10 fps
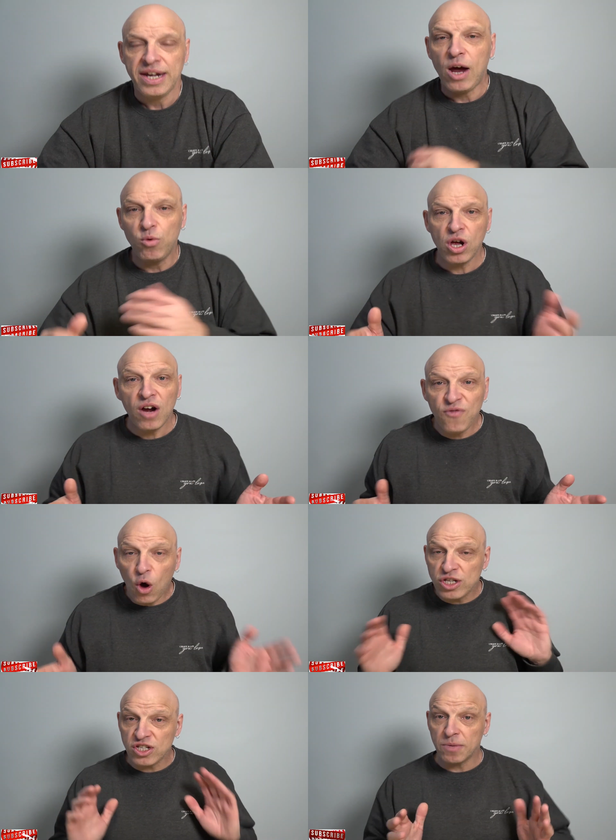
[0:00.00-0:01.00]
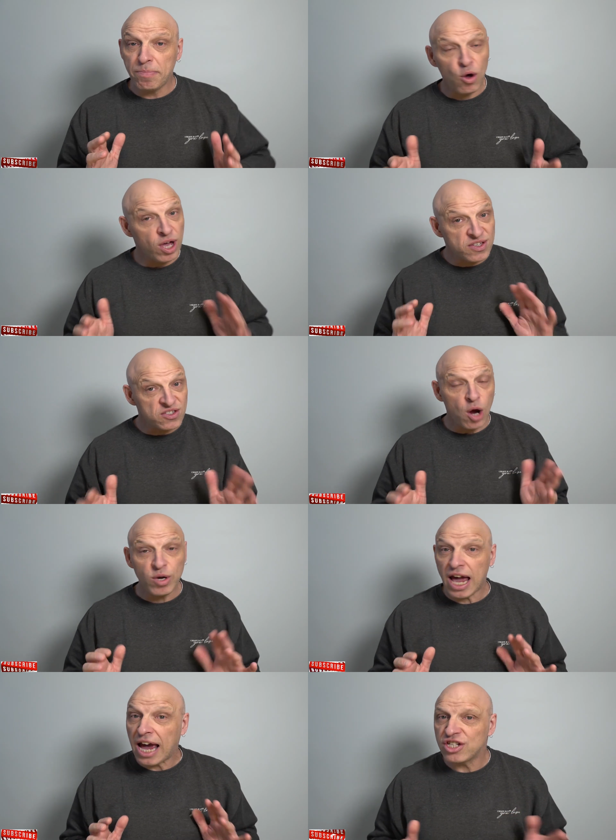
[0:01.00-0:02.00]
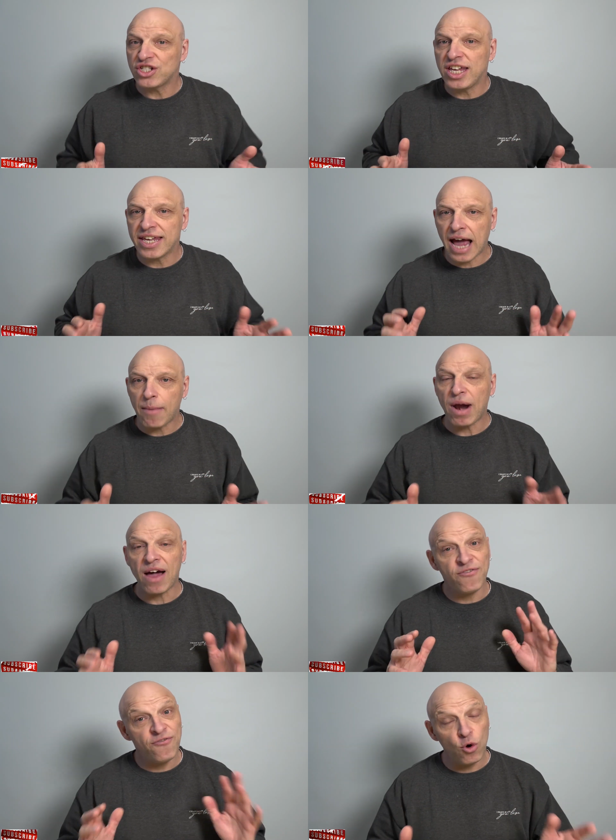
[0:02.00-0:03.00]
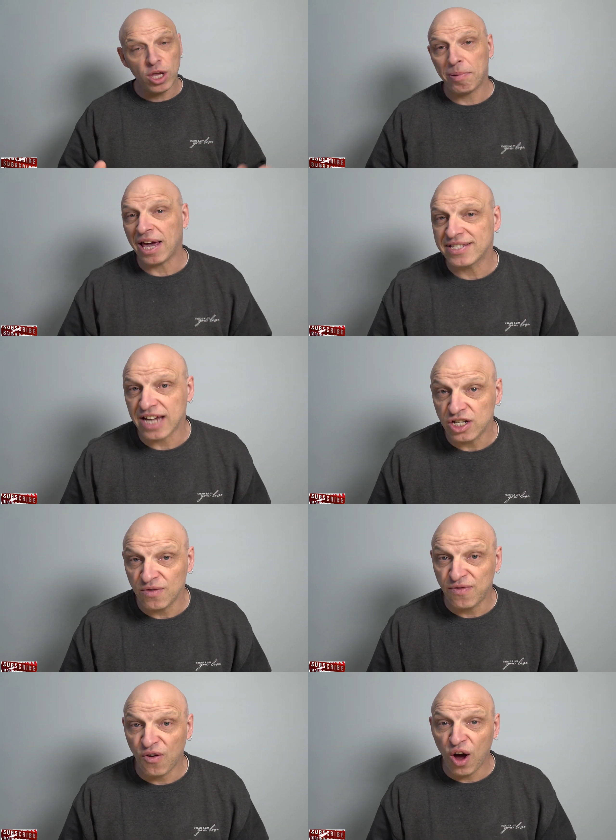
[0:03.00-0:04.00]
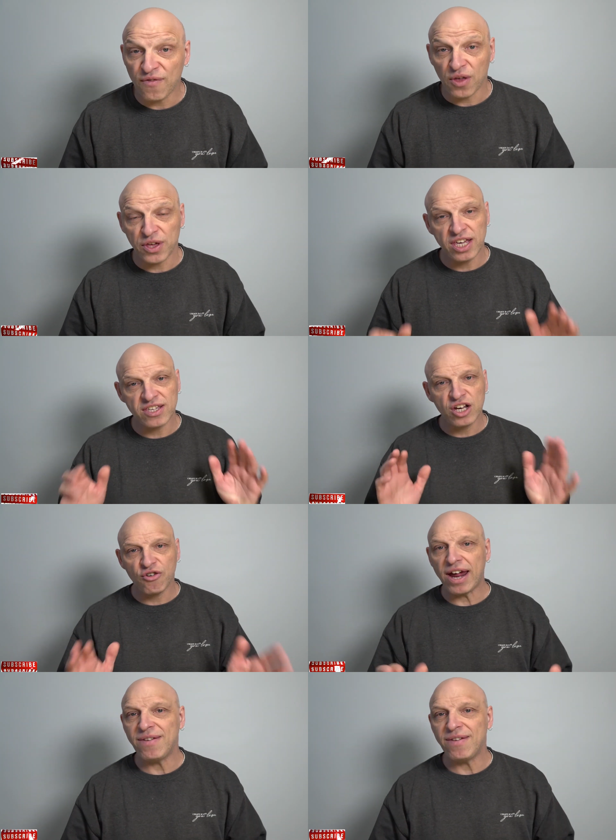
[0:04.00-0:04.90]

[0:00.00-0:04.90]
Now, would I advise you to buy a Sony HD camera for your PlayStation 5? I think it's a great